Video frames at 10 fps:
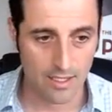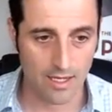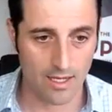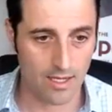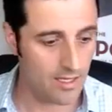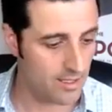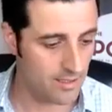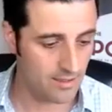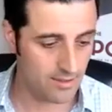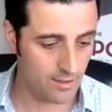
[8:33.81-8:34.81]
day
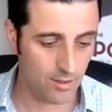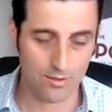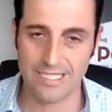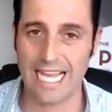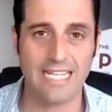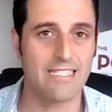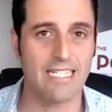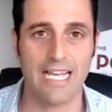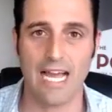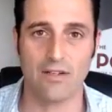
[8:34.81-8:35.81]
in and
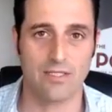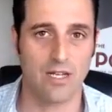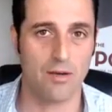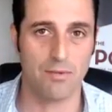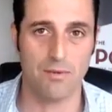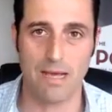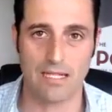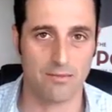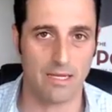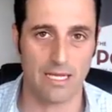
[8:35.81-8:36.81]
day out to help the
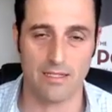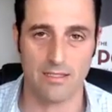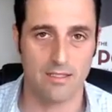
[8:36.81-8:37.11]
mastermind.